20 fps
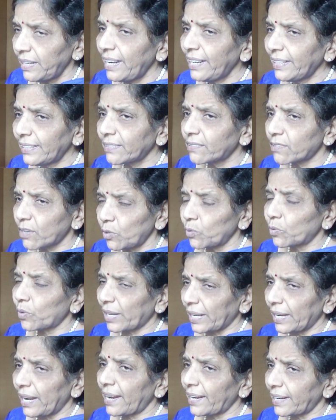let us
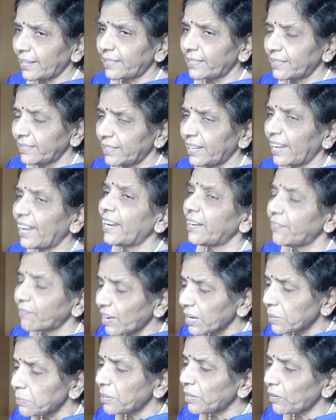look at
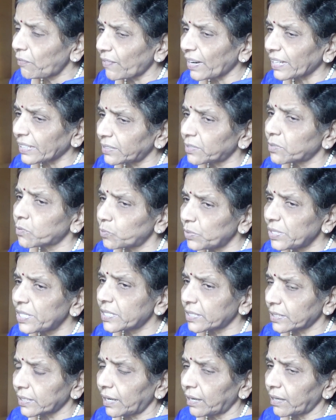environmental factors
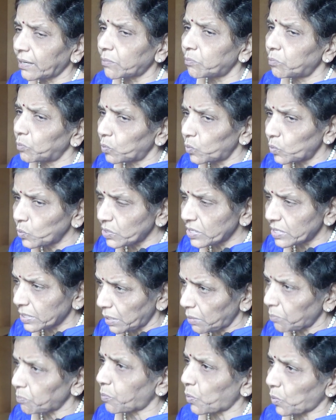which are most
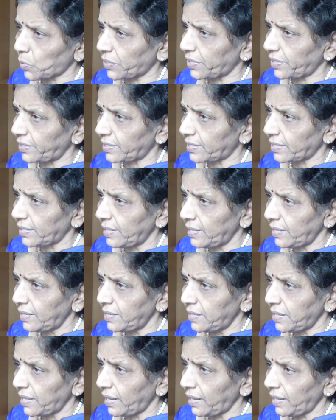important
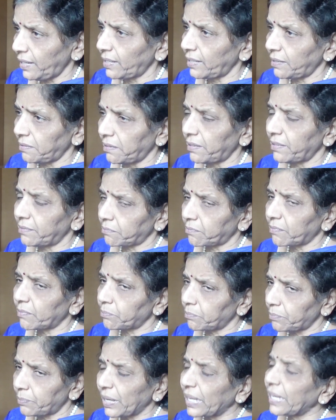in
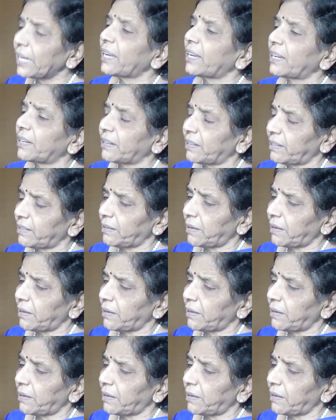bringing,